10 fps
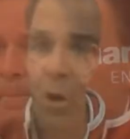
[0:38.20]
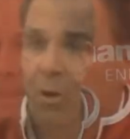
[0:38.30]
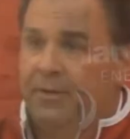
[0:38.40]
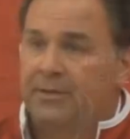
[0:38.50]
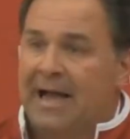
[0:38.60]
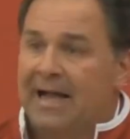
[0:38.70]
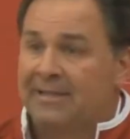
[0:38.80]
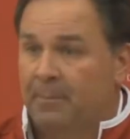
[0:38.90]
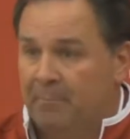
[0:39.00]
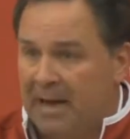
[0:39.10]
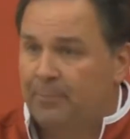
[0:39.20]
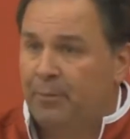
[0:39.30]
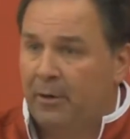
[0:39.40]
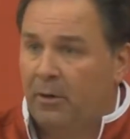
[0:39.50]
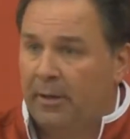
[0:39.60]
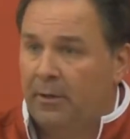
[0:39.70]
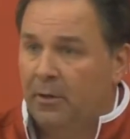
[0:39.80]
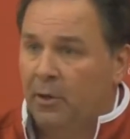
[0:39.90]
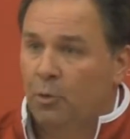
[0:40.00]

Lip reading: All these guys that might play early,